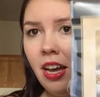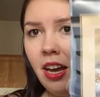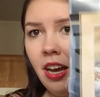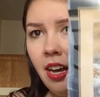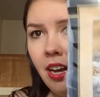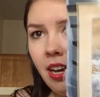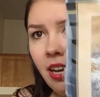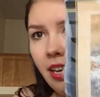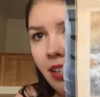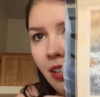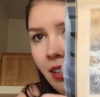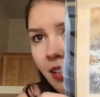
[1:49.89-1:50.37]

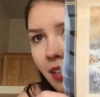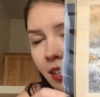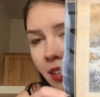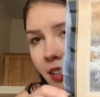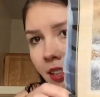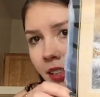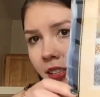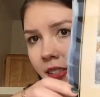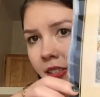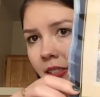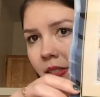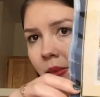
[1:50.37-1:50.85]
I think
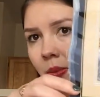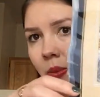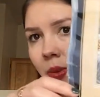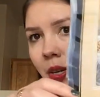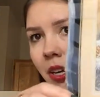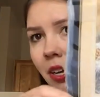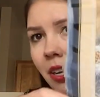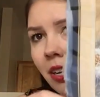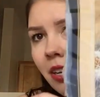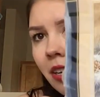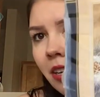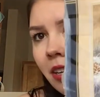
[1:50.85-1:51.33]
this
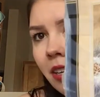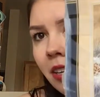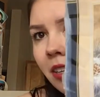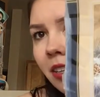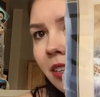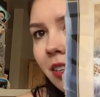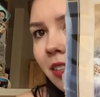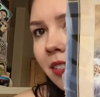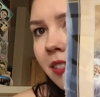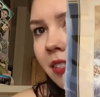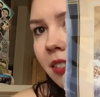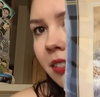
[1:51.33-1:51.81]
one
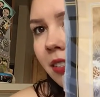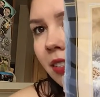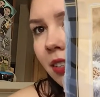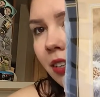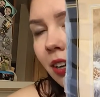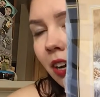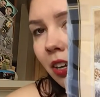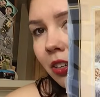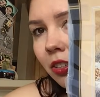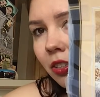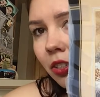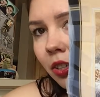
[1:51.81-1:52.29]
is
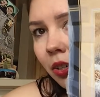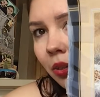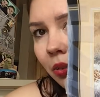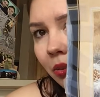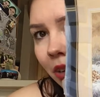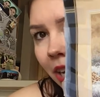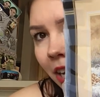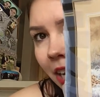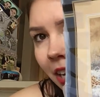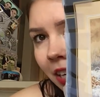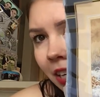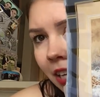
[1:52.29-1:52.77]

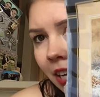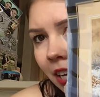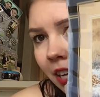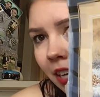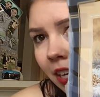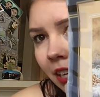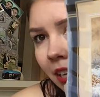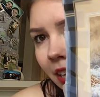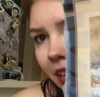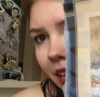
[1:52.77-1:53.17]
underrated.